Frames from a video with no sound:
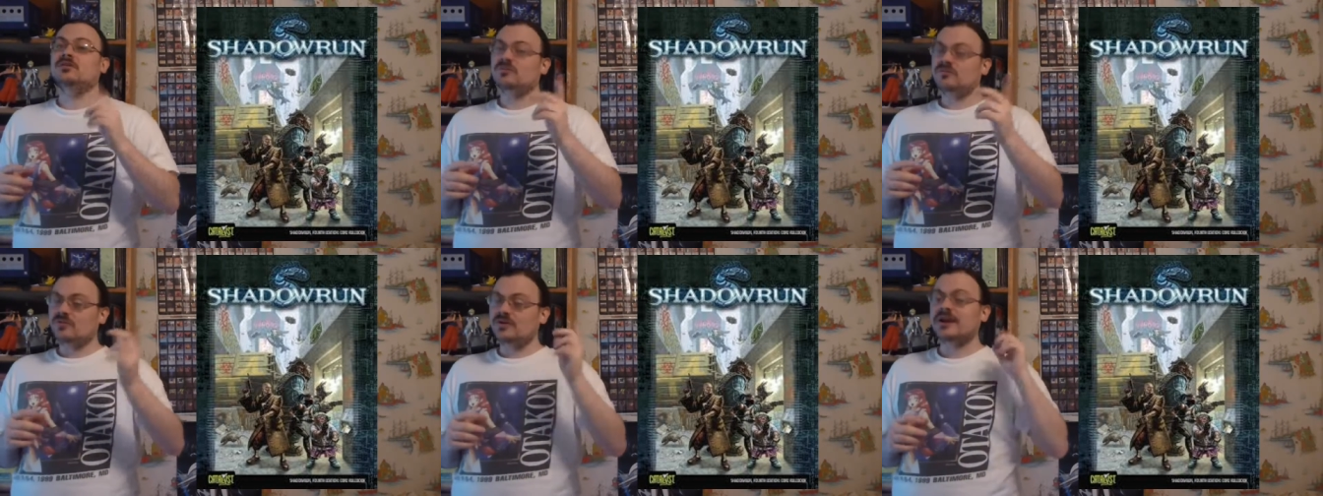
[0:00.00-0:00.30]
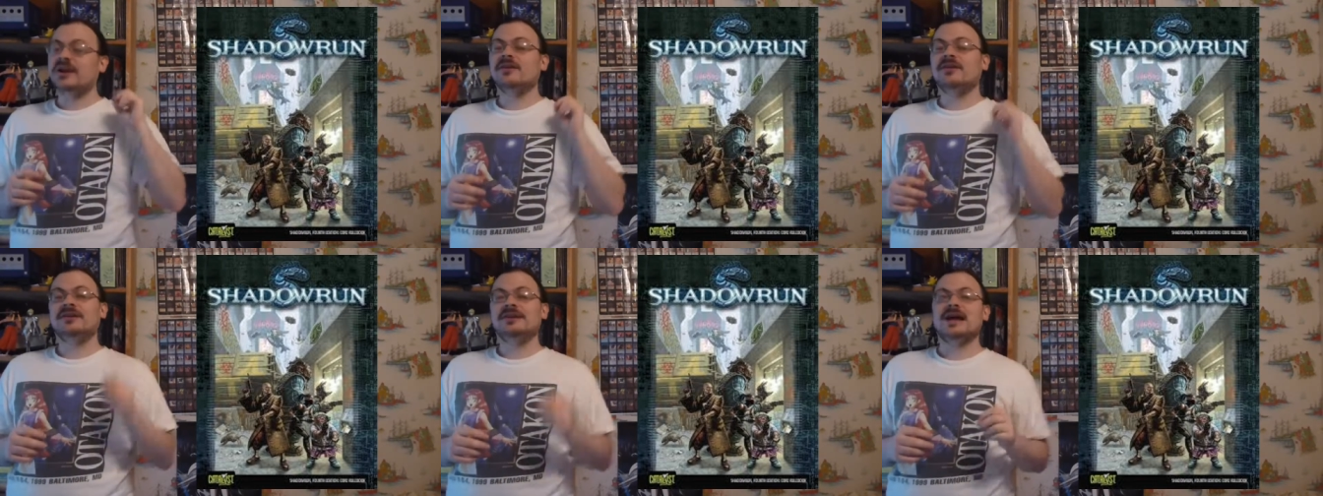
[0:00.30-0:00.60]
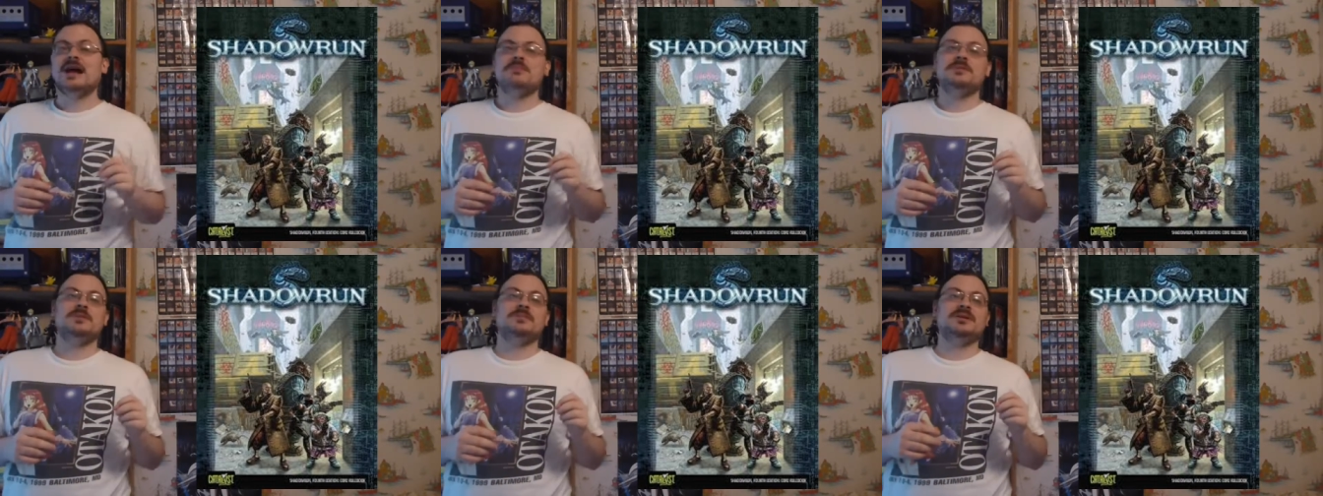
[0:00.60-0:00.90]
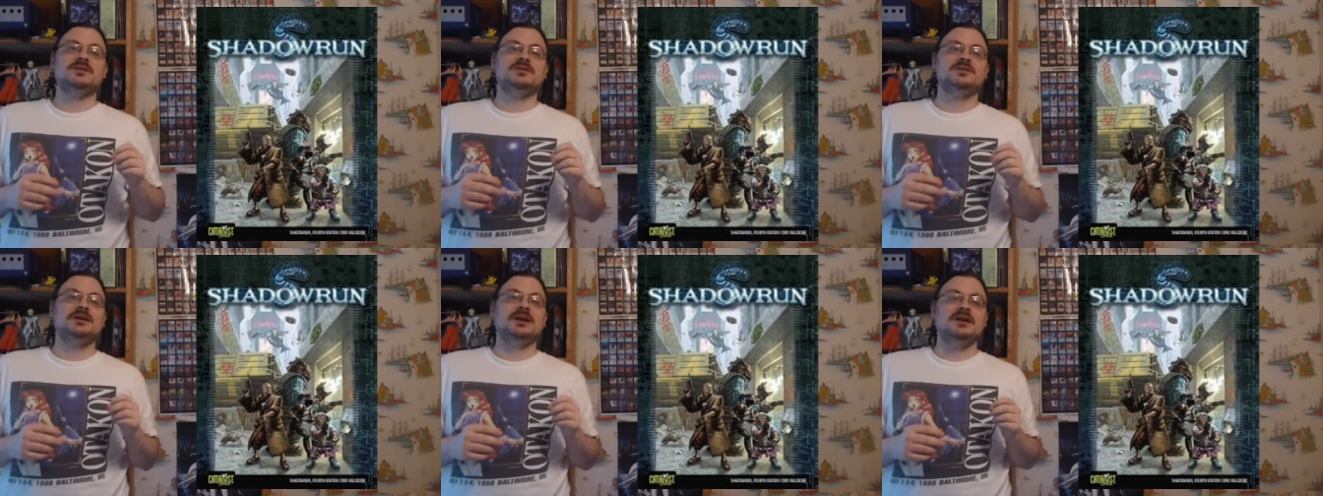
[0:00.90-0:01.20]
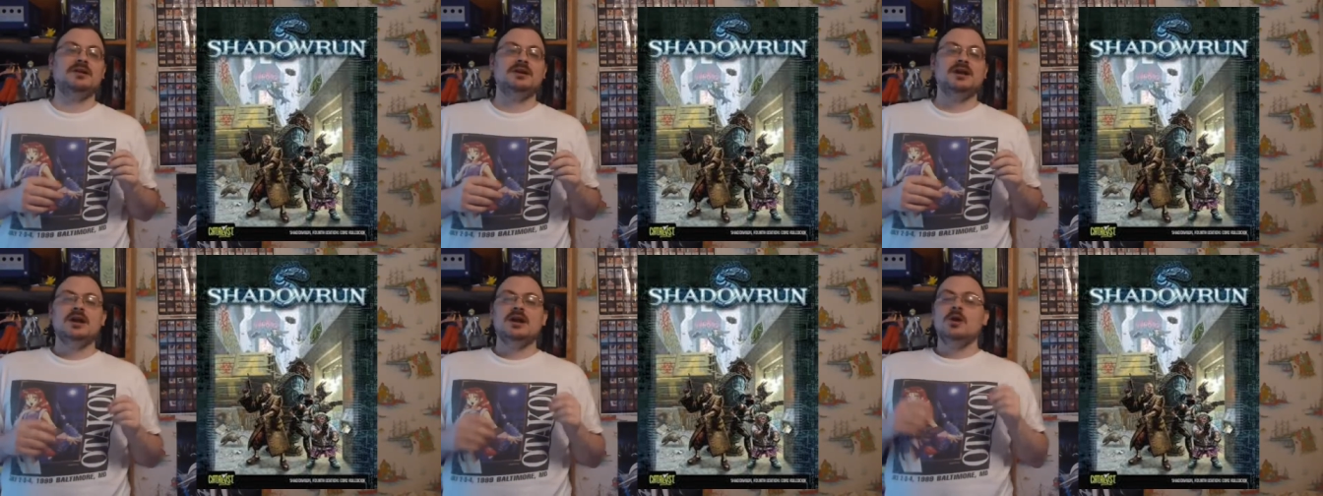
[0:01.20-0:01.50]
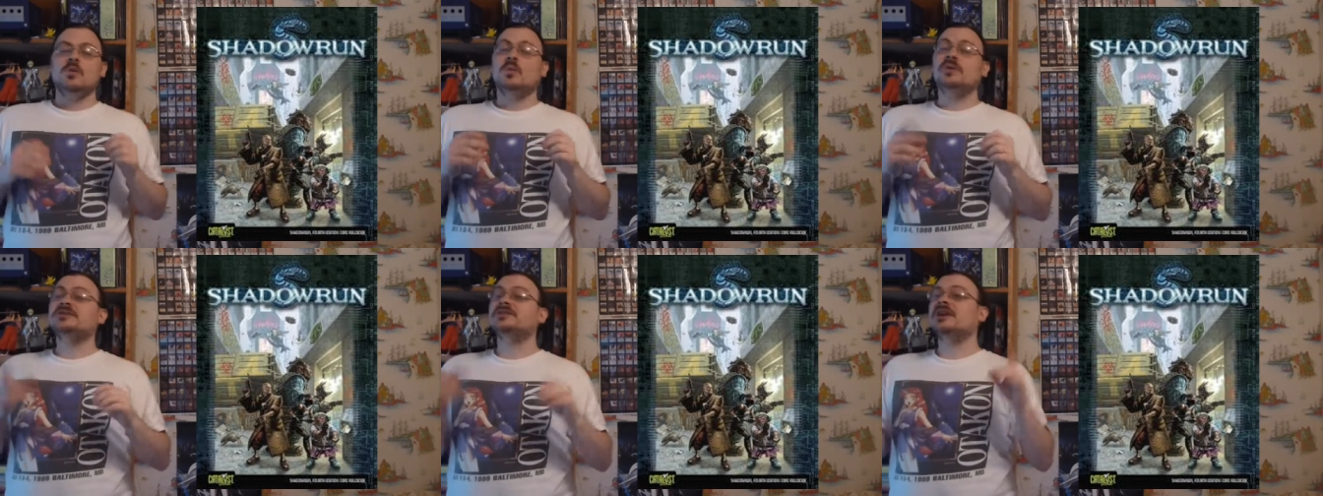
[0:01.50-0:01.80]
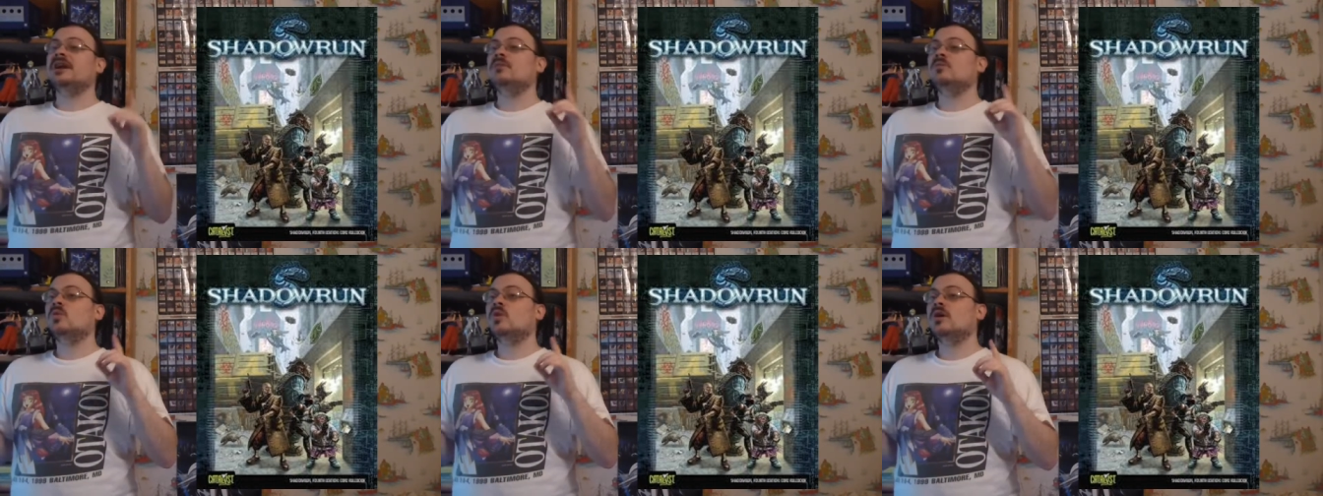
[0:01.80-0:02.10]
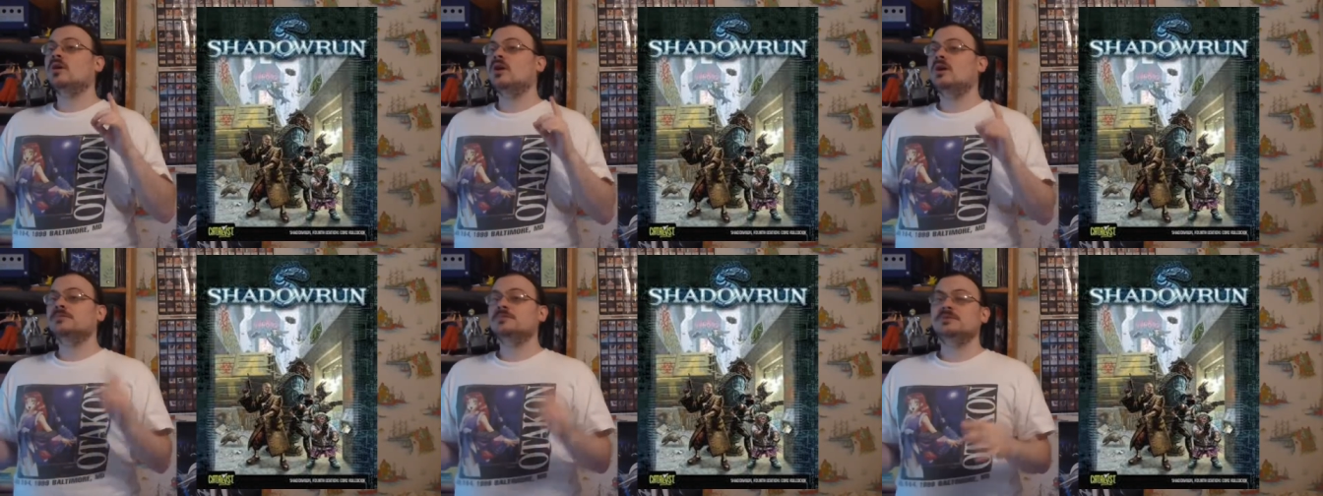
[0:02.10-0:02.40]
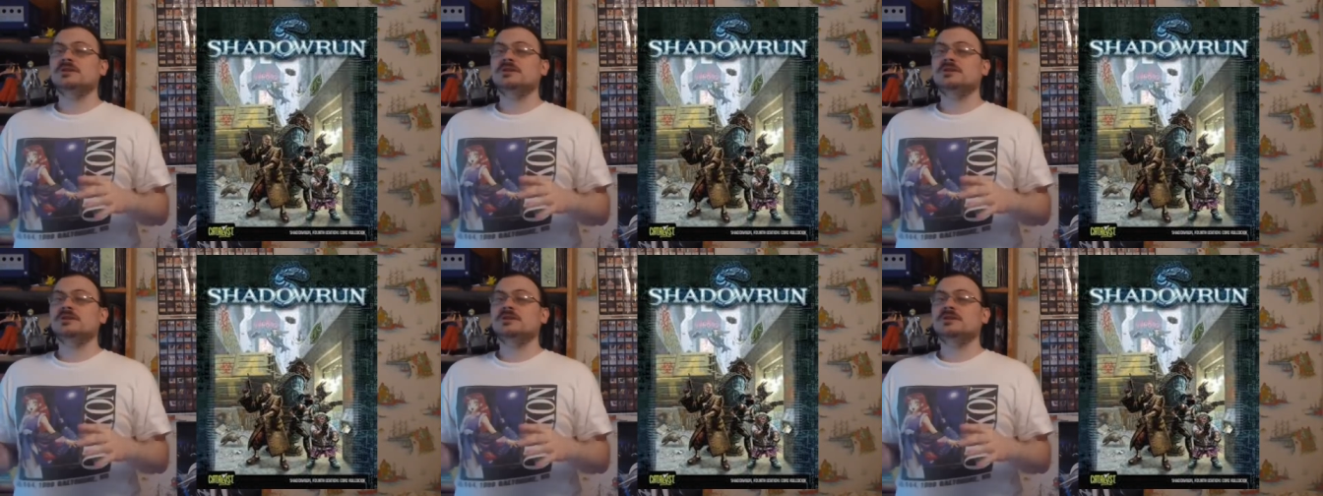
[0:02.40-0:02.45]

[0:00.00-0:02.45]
rigger adaptability, which can work on